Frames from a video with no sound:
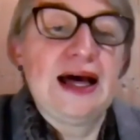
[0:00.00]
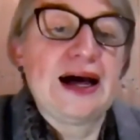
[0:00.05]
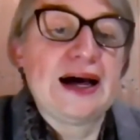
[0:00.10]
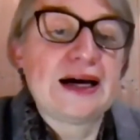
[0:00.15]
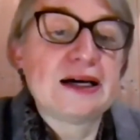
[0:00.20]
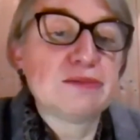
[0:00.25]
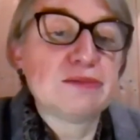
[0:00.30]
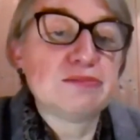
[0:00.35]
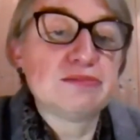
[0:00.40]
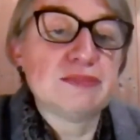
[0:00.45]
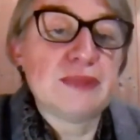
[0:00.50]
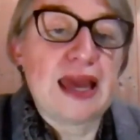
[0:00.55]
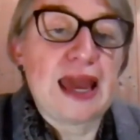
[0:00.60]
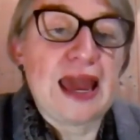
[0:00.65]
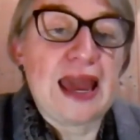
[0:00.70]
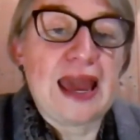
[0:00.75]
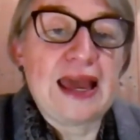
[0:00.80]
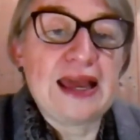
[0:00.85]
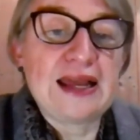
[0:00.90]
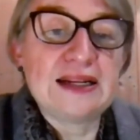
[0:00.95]

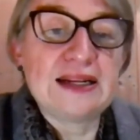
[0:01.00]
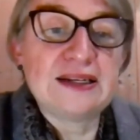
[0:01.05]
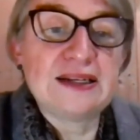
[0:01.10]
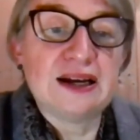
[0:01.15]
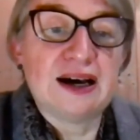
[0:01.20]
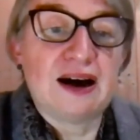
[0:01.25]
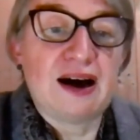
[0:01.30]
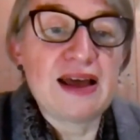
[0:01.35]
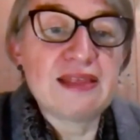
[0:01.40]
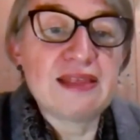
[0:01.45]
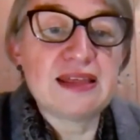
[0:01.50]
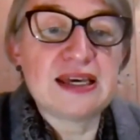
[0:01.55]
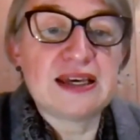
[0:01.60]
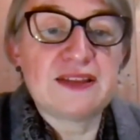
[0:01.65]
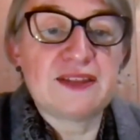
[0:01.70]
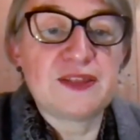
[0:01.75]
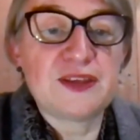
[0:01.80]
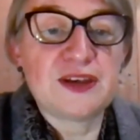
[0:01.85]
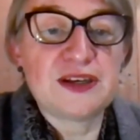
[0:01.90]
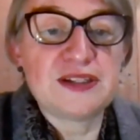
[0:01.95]
And I
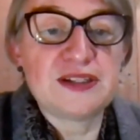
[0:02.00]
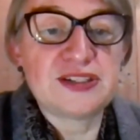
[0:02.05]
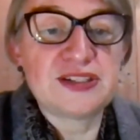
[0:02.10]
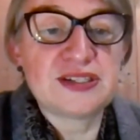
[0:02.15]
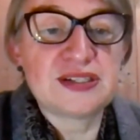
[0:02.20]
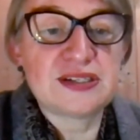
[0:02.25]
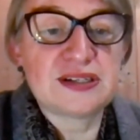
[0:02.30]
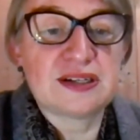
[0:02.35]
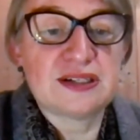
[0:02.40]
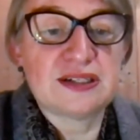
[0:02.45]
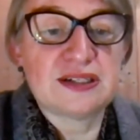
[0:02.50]
think that,